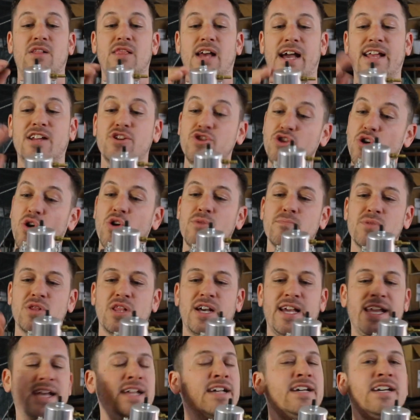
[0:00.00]
Like,
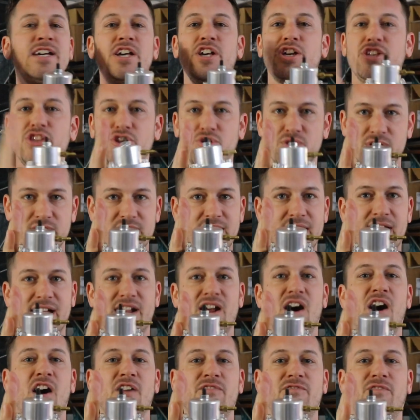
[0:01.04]
normally you would cut
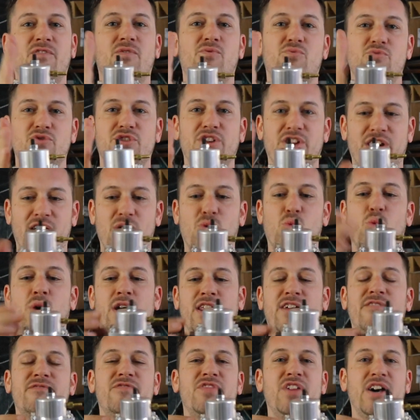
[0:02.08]
off, you know, one
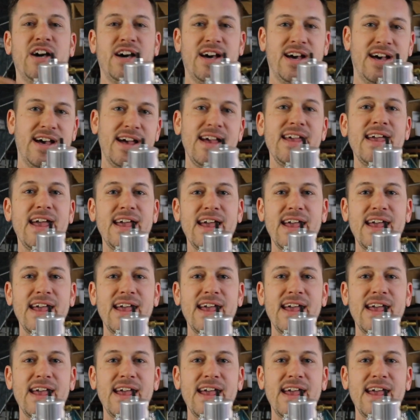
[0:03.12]
of the